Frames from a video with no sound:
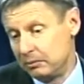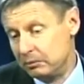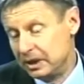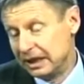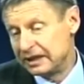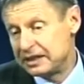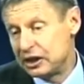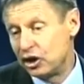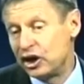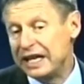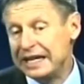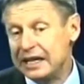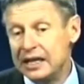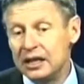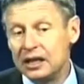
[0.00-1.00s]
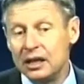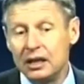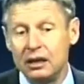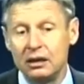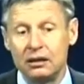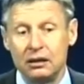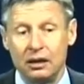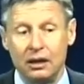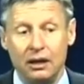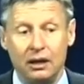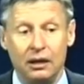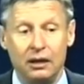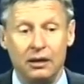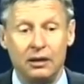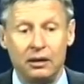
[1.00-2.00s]
military in
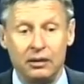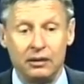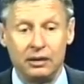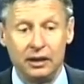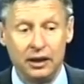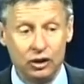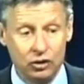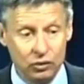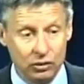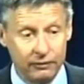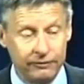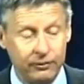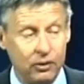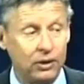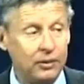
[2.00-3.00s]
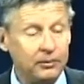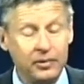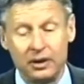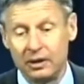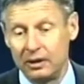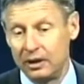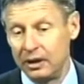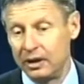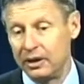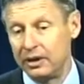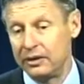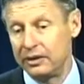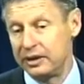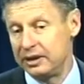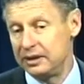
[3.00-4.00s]
uniform,
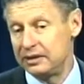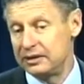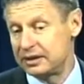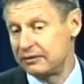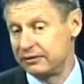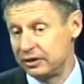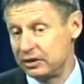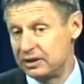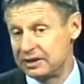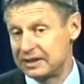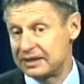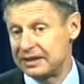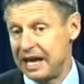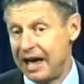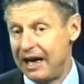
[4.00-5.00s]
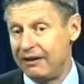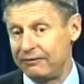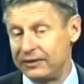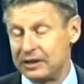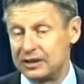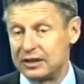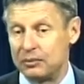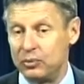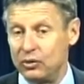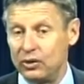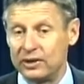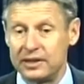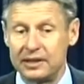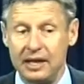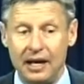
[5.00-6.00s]
the civilian staff that
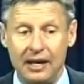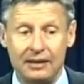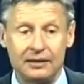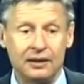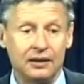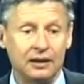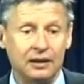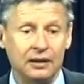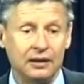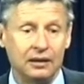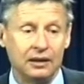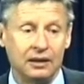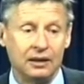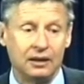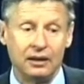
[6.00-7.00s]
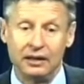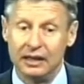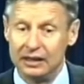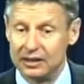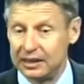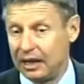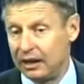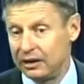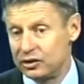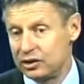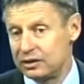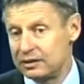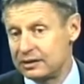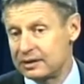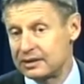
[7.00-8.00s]
supports that,
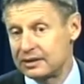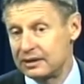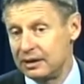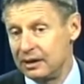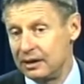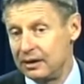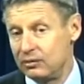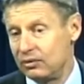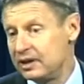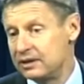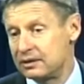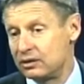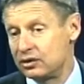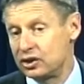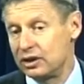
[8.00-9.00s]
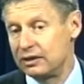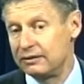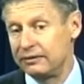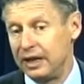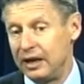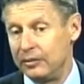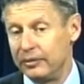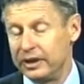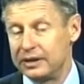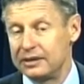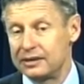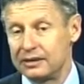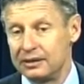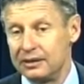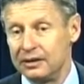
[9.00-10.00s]
intelligence and research and
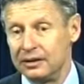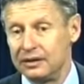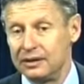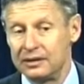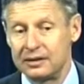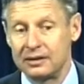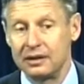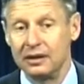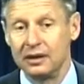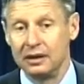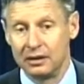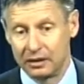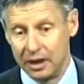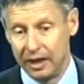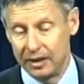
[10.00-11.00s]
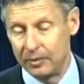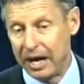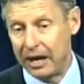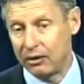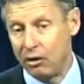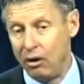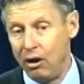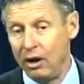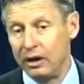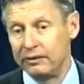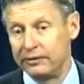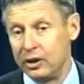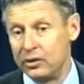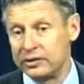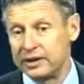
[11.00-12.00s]
development. It's cutting back all
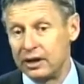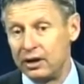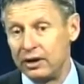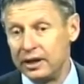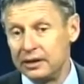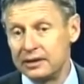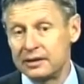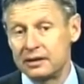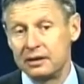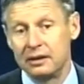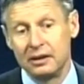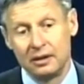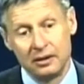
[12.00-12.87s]
of those areas,